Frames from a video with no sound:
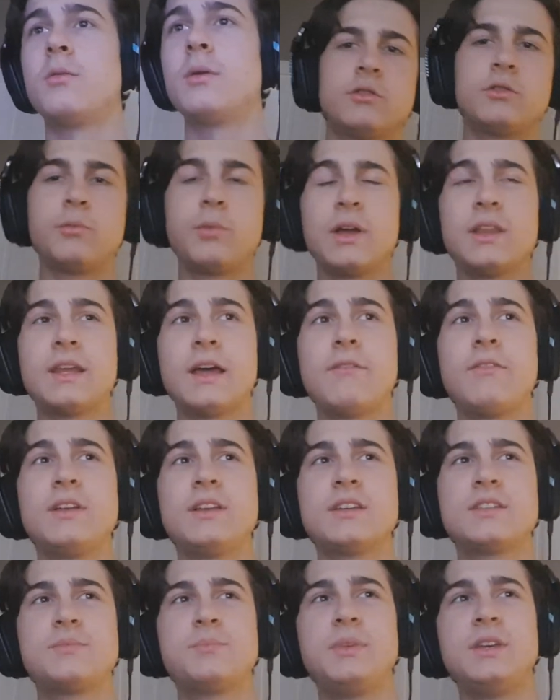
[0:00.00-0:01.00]
So the one
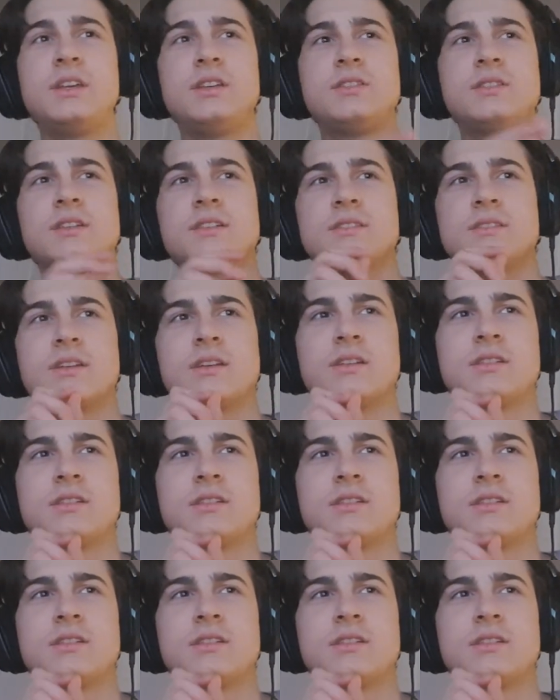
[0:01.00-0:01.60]
having the speech is